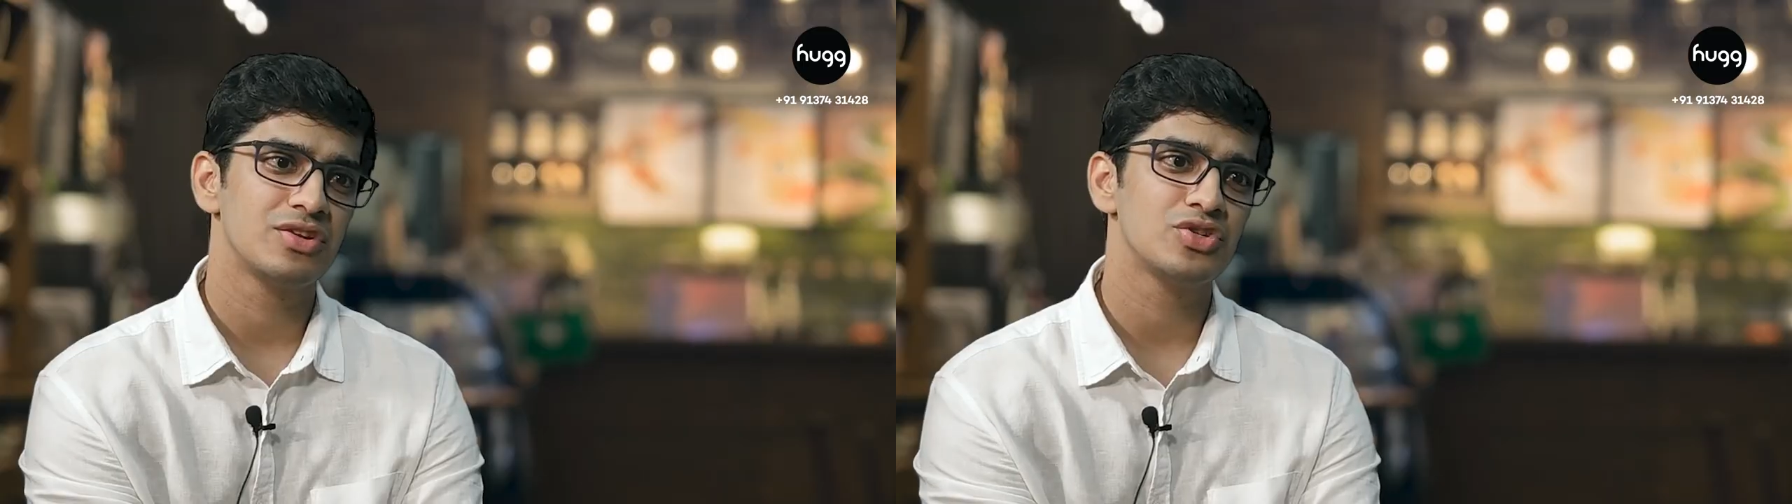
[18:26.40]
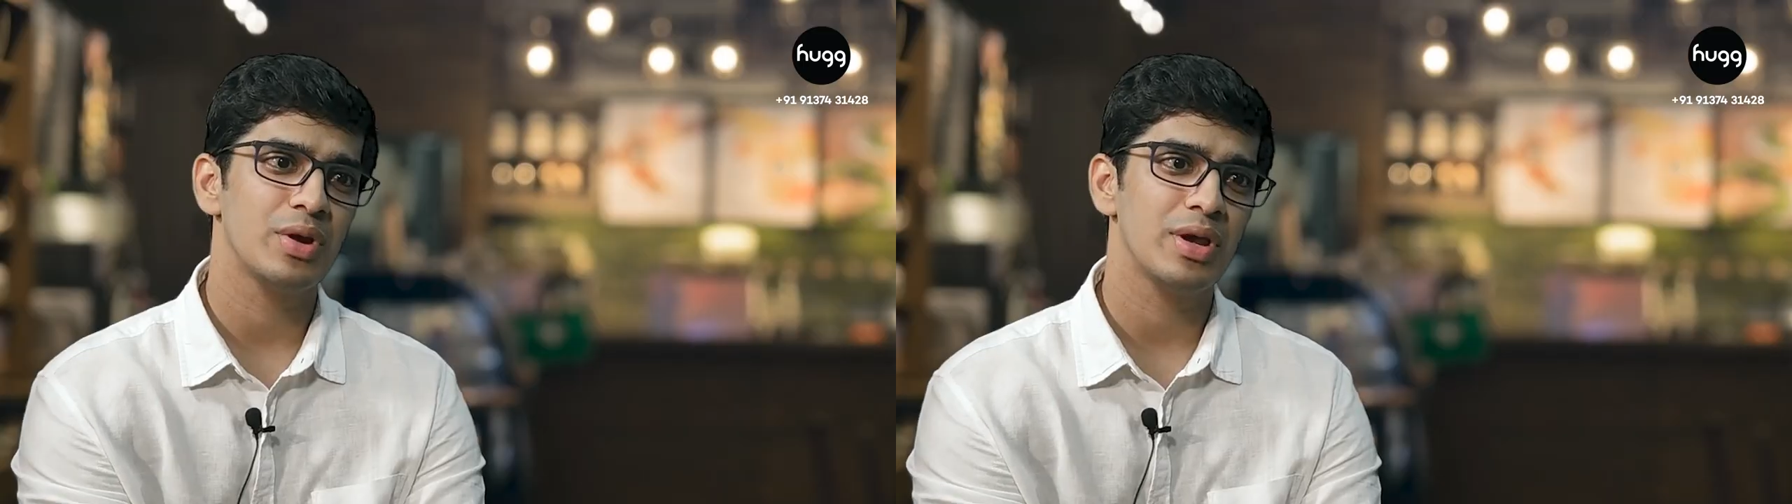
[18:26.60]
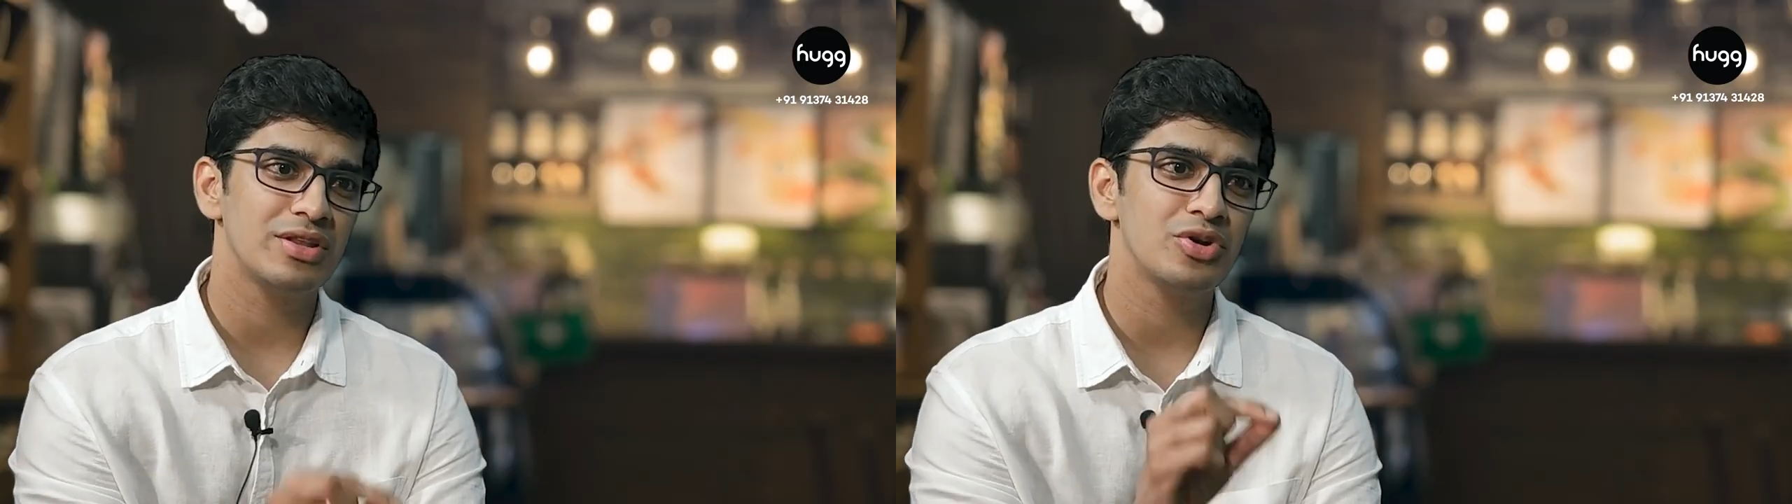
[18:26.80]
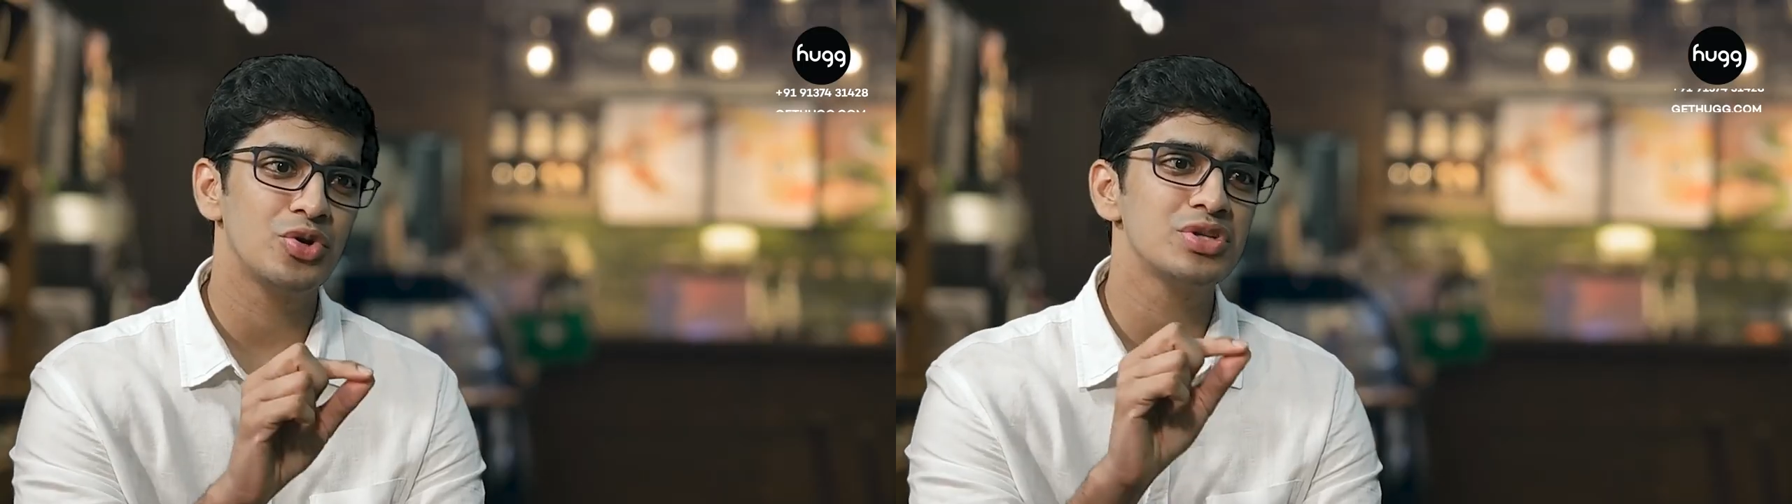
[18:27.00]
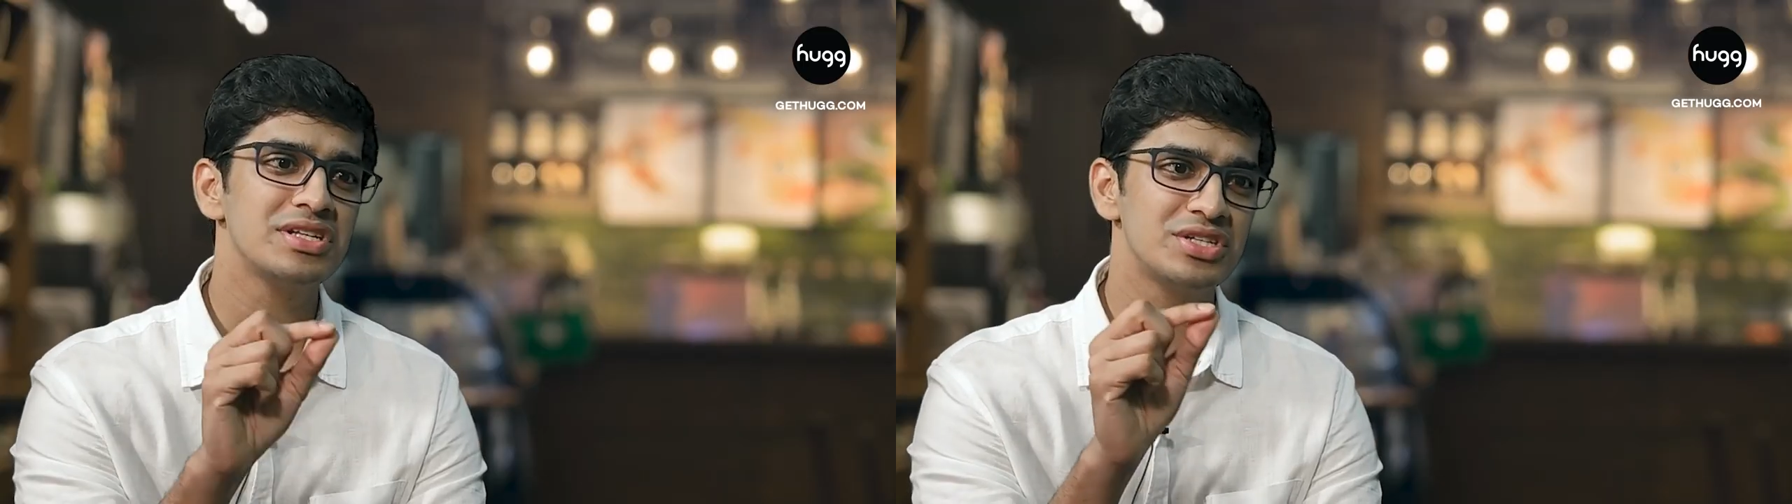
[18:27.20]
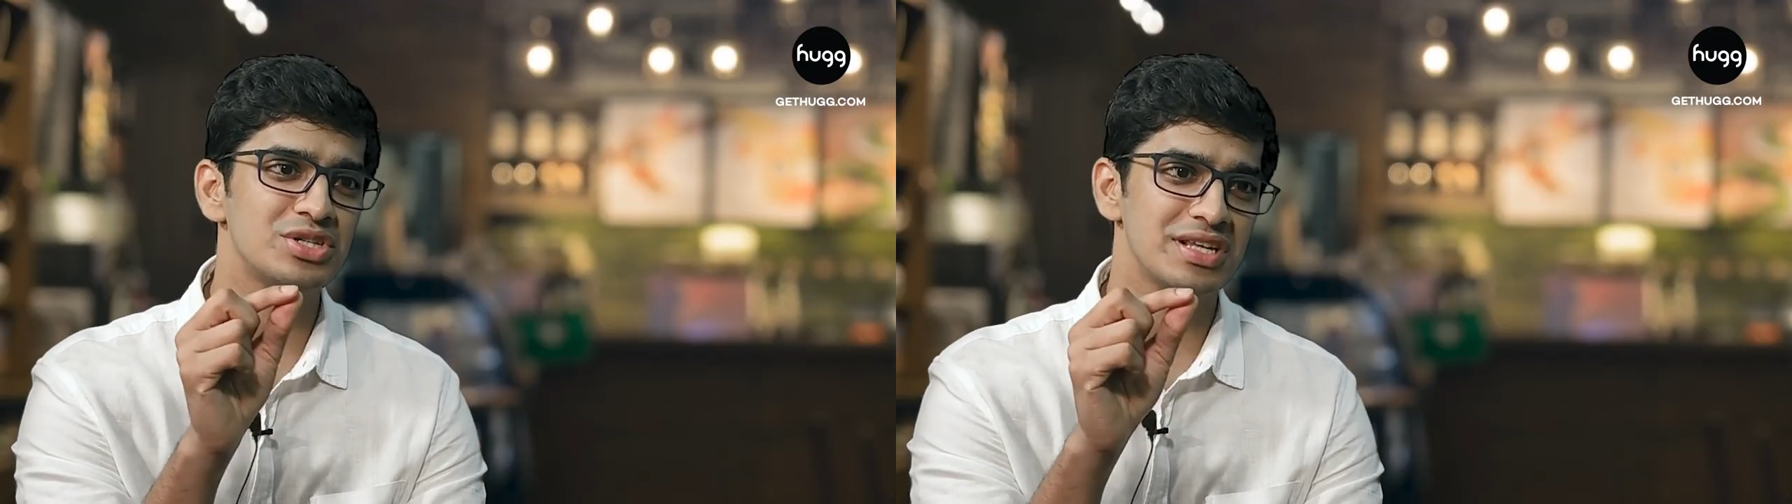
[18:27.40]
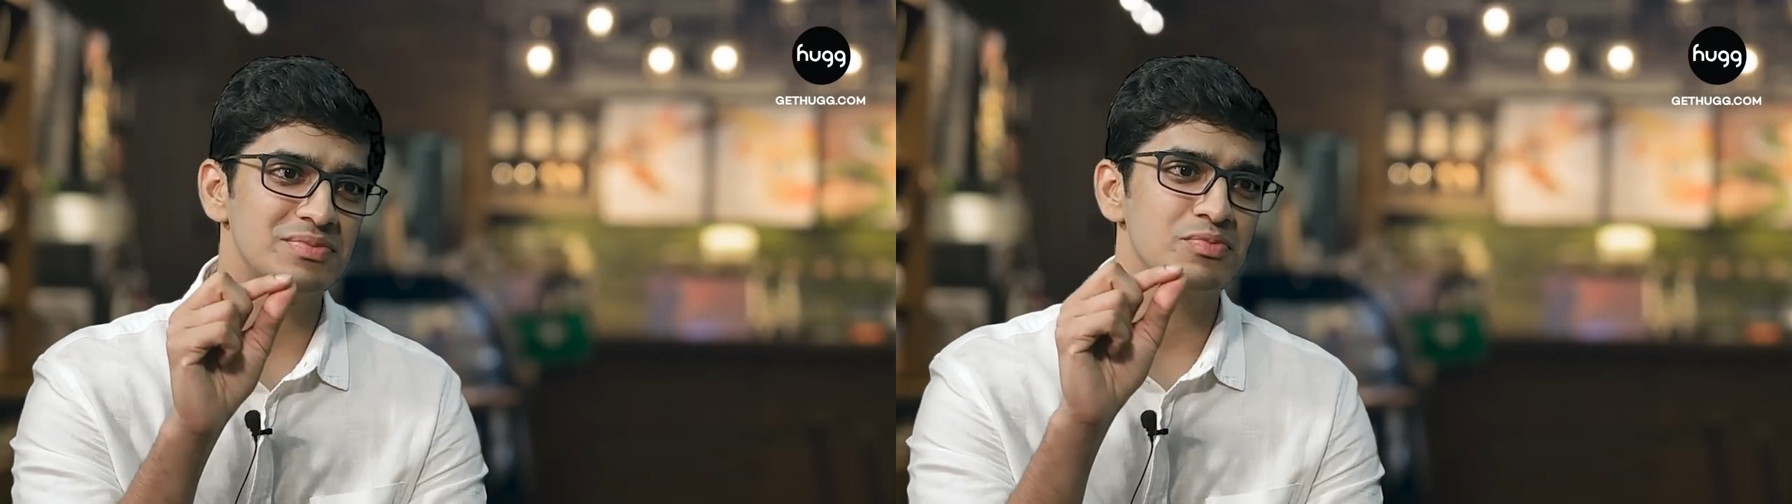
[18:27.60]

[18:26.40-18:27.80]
So the dosage is